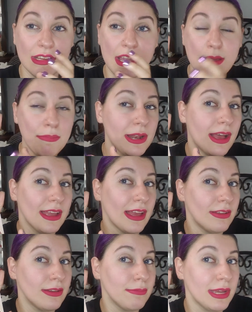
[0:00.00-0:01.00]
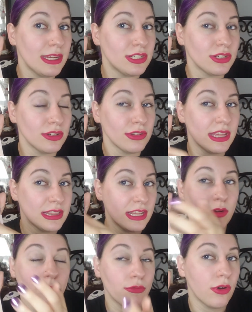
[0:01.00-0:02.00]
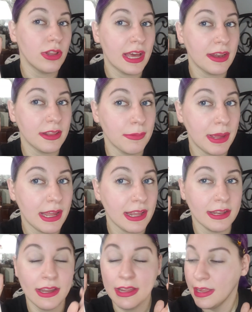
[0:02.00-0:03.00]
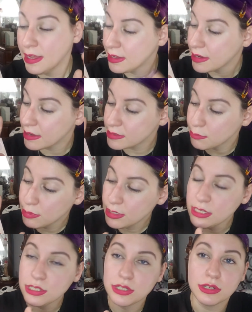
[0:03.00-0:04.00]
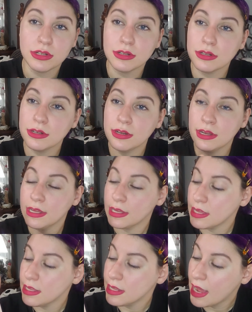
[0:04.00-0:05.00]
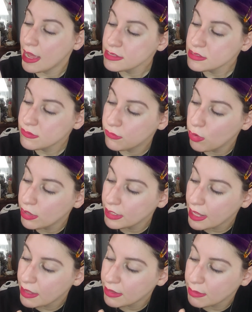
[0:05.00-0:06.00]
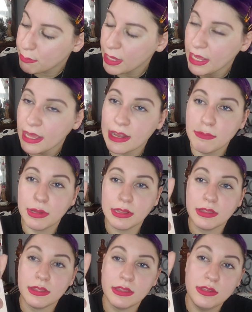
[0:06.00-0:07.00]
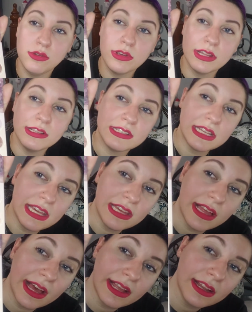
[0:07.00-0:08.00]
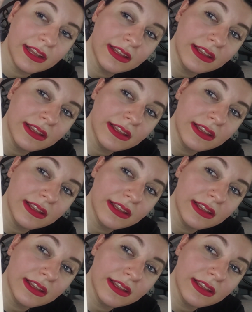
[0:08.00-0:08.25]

keep an eye out and make sure that they don't fall out of the pan, because I'm pretty sure it hasn't fallen out of the pan, but you can see that